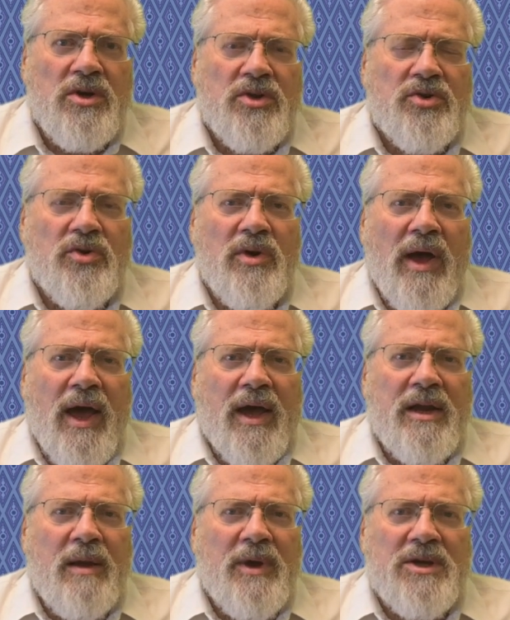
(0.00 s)
through
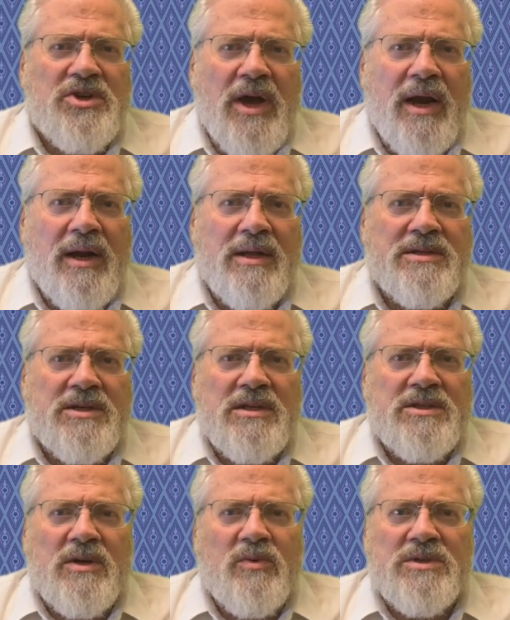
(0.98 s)
academic channels,
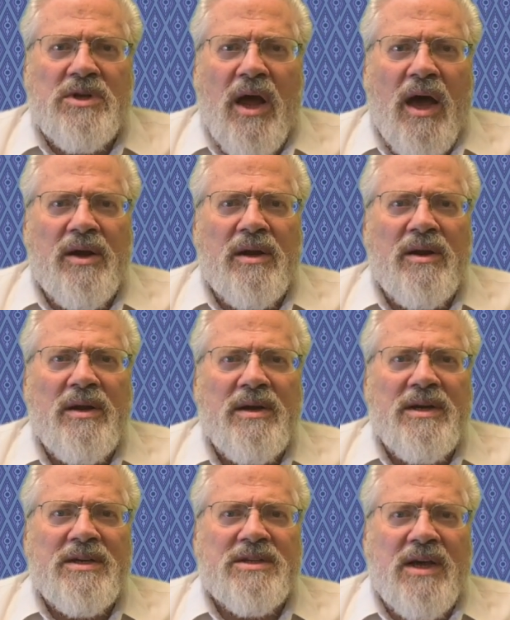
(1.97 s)
since it was not
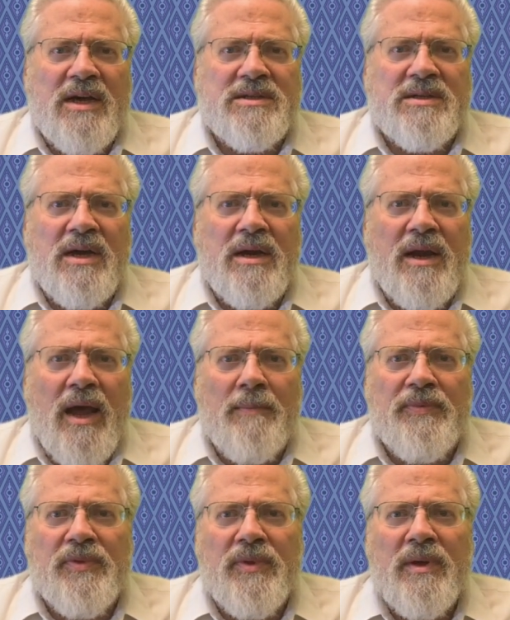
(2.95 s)
discussed in
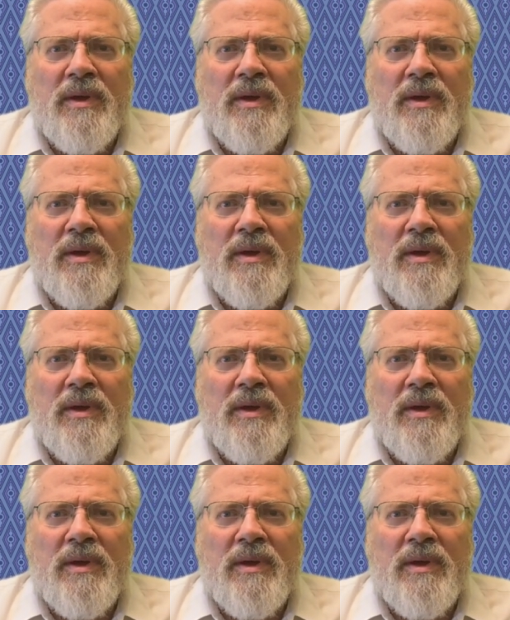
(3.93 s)
depth